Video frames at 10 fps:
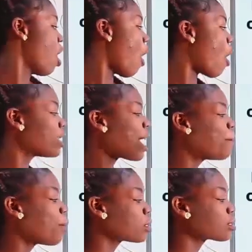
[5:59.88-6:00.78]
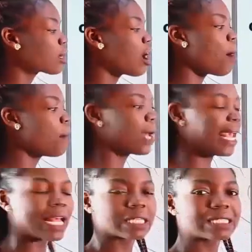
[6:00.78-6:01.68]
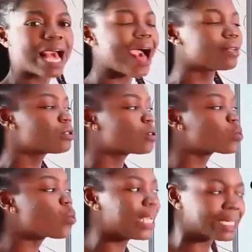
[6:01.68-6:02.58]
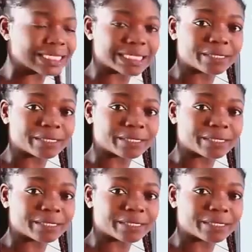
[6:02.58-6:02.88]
Ola bought cupcakes and sweets.